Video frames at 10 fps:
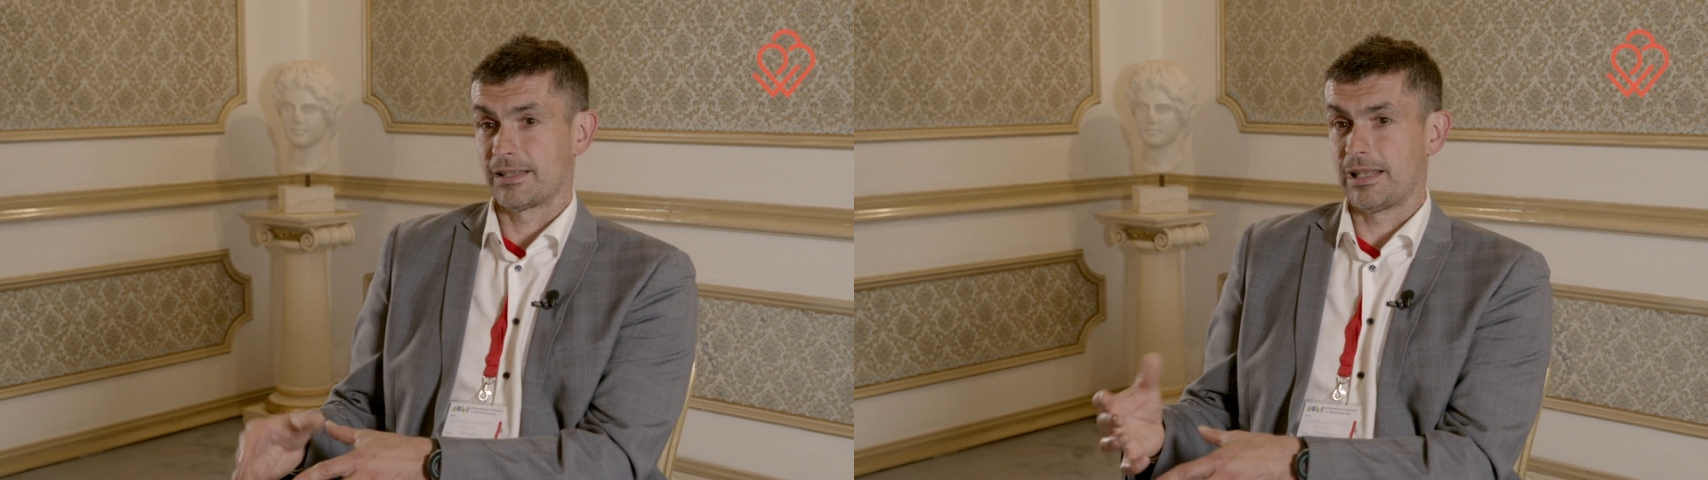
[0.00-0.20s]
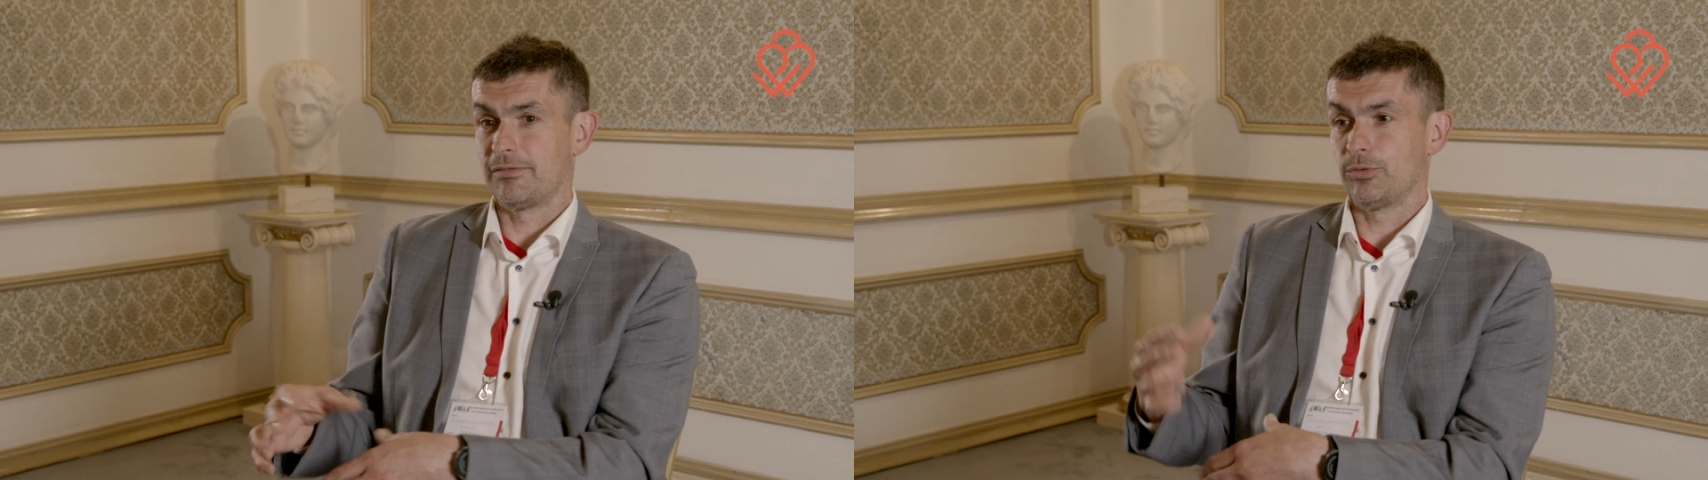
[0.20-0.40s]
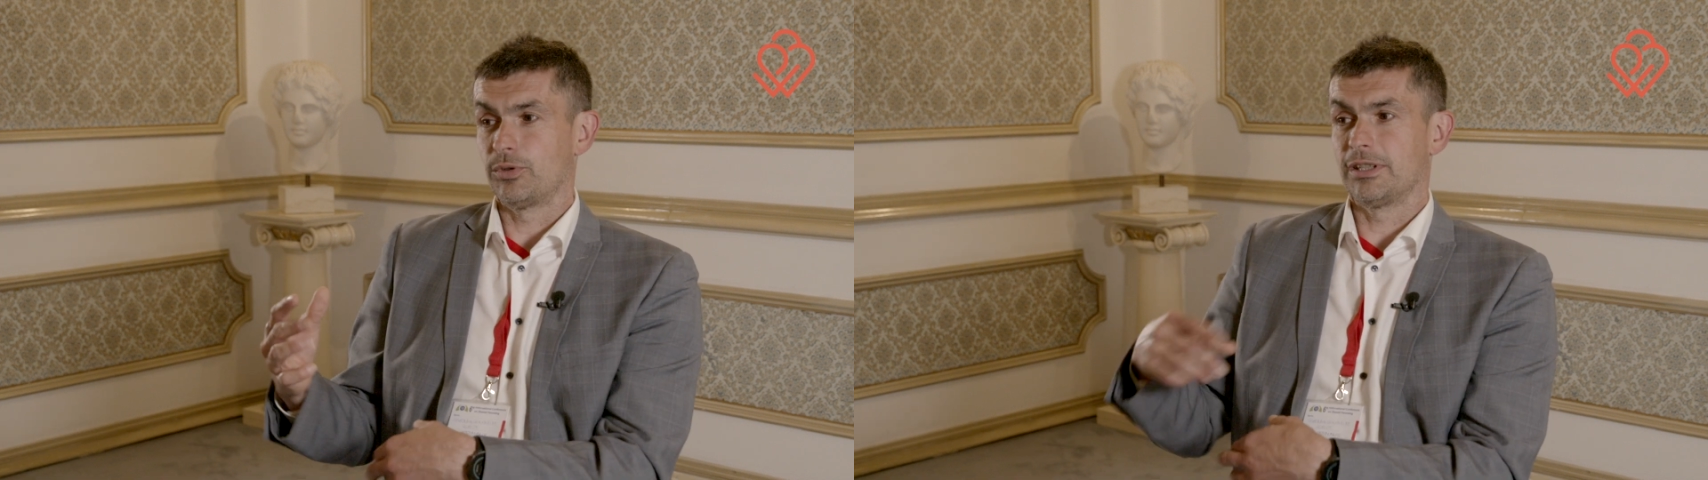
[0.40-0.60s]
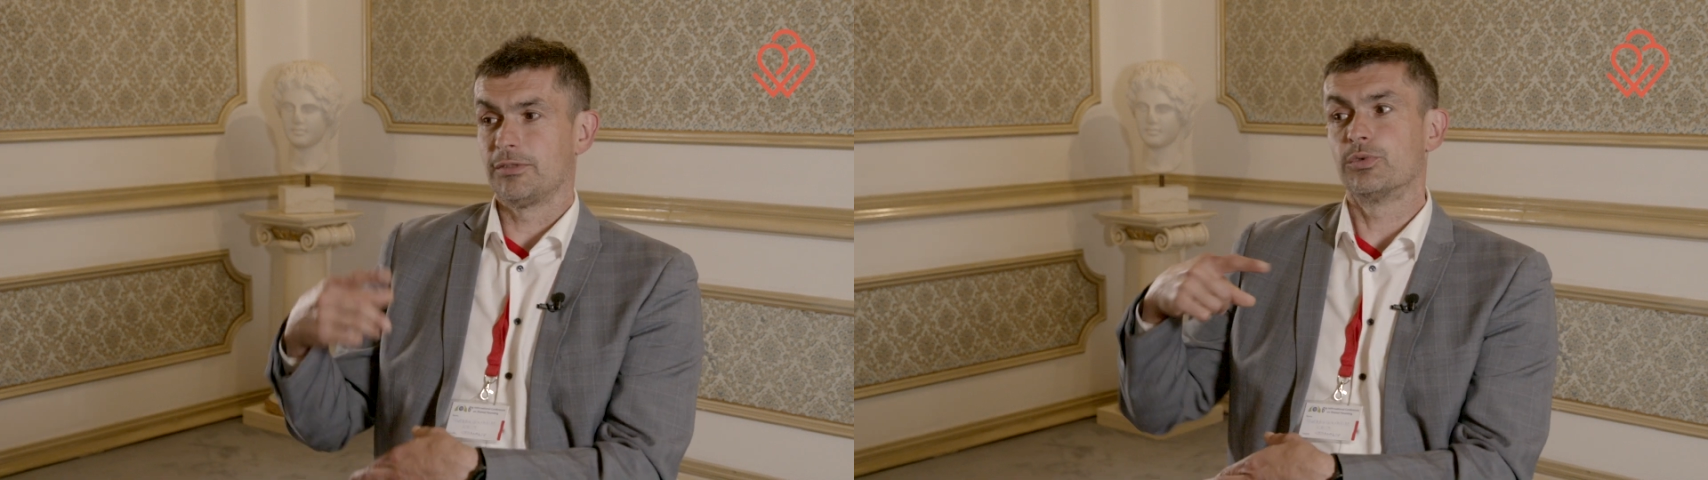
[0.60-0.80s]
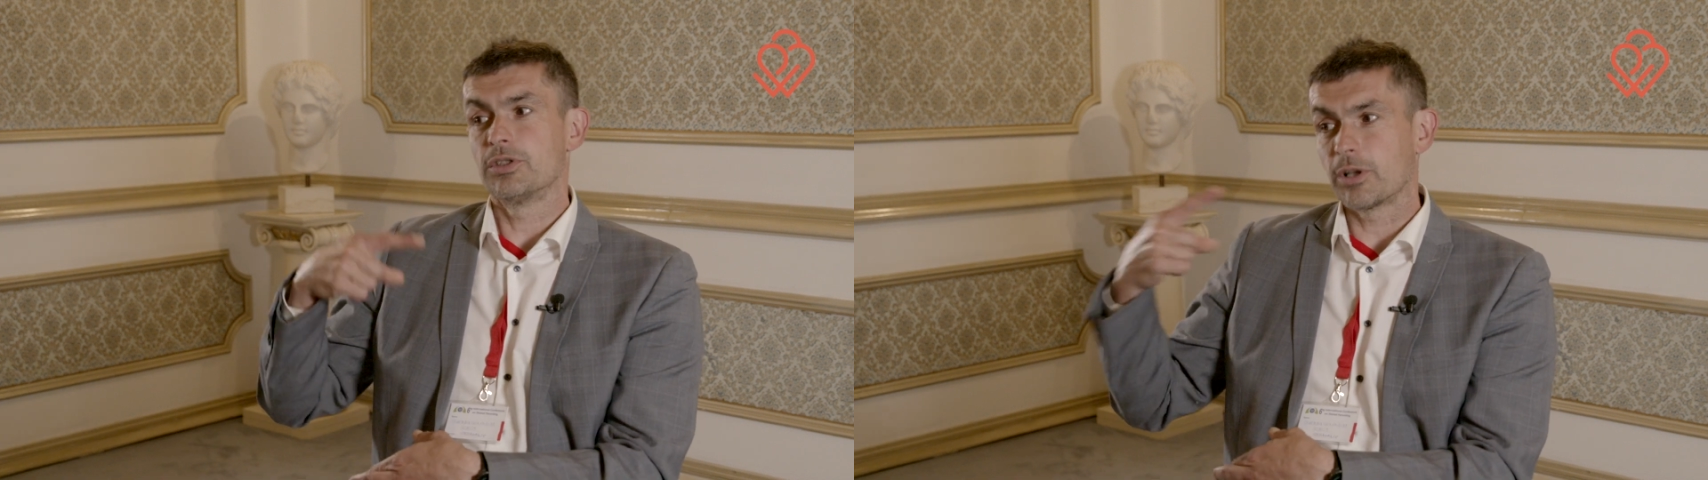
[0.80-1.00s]
If
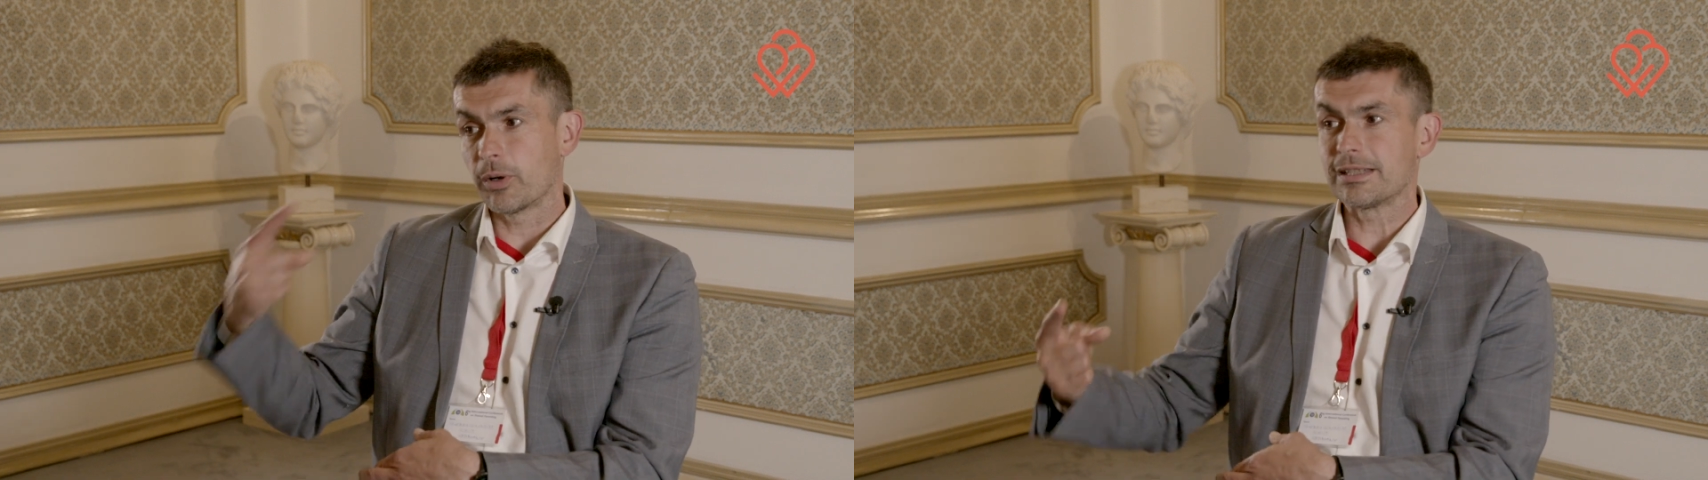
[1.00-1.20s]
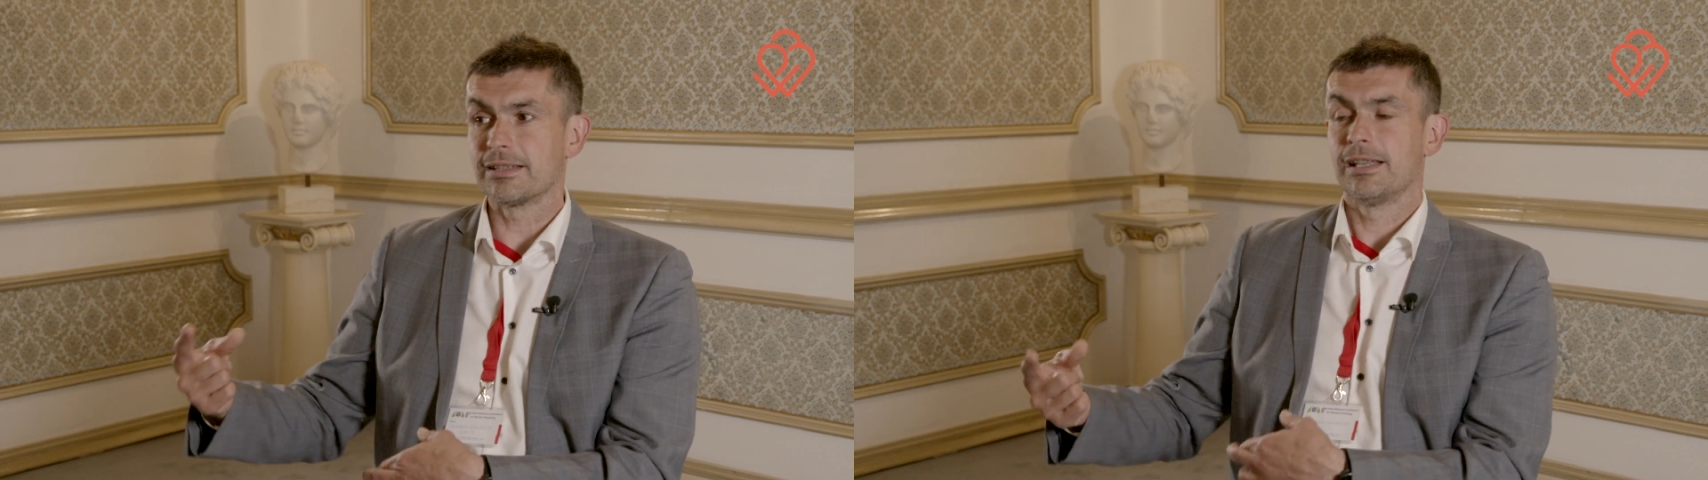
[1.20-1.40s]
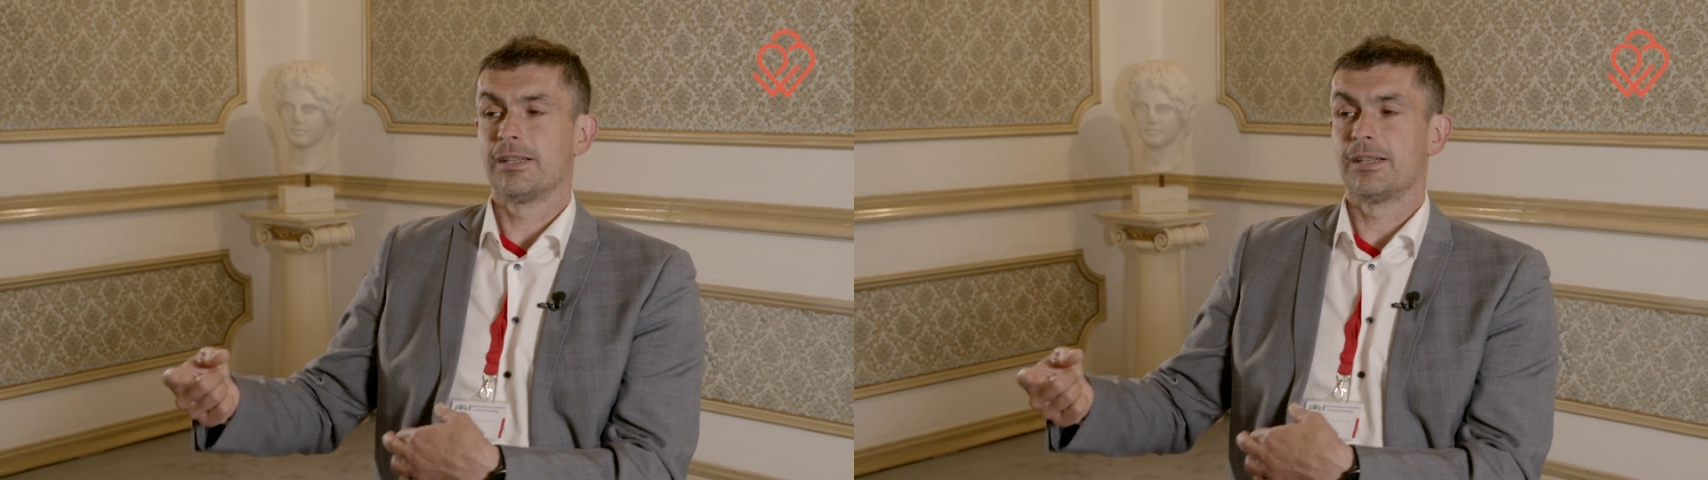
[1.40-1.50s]
we know it,